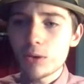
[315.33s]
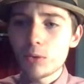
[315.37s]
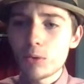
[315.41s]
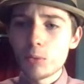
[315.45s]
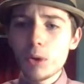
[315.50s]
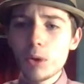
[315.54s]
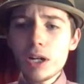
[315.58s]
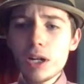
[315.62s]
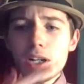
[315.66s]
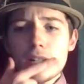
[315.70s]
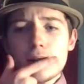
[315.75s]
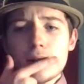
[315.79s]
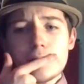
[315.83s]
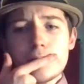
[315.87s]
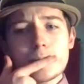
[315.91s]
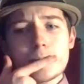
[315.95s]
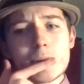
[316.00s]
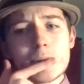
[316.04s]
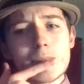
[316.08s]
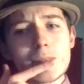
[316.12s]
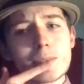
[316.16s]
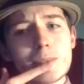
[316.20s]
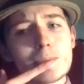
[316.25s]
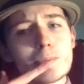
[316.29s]
Well,
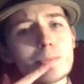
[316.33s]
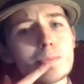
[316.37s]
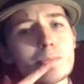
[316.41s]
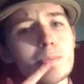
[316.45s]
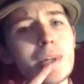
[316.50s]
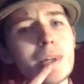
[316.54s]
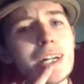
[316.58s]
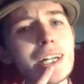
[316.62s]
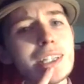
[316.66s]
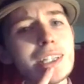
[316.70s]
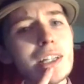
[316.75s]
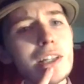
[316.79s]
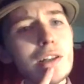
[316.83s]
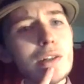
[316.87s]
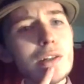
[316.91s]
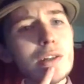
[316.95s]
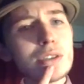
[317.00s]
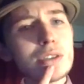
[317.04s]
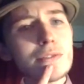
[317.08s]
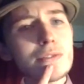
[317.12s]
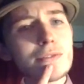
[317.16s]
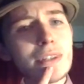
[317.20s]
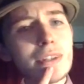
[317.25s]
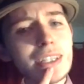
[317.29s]
by the
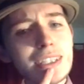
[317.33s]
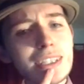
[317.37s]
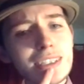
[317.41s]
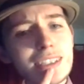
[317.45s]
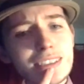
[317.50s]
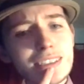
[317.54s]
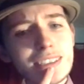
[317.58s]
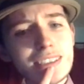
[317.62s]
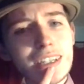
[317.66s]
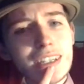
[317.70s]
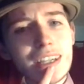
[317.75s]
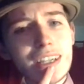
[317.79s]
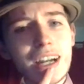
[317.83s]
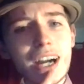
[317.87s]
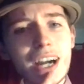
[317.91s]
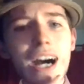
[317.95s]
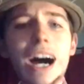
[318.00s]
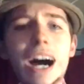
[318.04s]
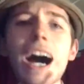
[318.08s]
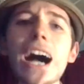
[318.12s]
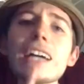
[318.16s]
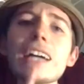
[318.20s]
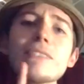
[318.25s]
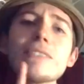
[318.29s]
looks of things,
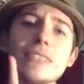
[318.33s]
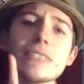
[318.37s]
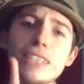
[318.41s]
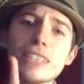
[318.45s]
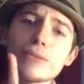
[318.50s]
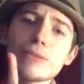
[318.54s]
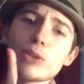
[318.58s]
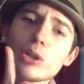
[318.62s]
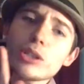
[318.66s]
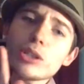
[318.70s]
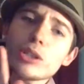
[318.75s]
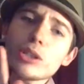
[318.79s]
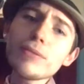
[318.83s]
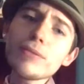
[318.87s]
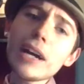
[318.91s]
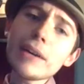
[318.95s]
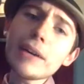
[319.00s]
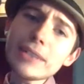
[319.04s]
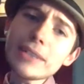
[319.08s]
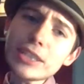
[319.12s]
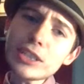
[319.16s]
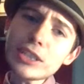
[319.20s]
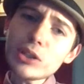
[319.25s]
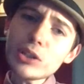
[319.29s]
I think you've got a
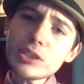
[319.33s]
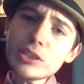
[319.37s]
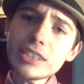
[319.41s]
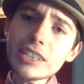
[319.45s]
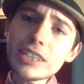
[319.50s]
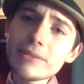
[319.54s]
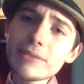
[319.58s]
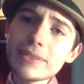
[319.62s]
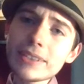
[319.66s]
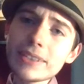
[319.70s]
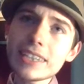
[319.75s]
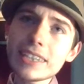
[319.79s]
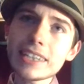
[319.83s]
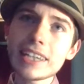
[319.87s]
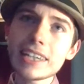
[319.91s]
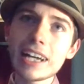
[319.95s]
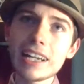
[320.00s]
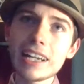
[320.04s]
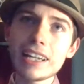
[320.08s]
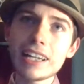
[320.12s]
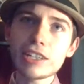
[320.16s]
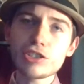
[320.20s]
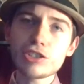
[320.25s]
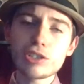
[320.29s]
very good DVD
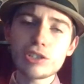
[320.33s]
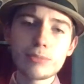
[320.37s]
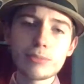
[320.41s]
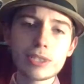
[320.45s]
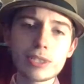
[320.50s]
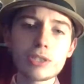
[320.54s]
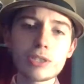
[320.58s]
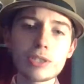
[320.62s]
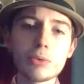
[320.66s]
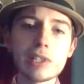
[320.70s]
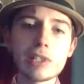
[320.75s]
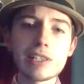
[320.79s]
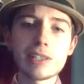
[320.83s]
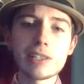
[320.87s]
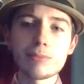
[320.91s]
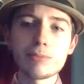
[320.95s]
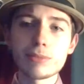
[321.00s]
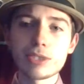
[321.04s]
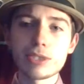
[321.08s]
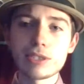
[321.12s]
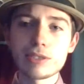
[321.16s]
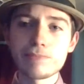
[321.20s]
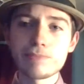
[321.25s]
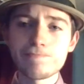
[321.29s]
collection, Mr.
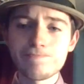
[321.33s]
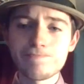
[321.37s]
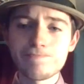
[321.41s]
Williams.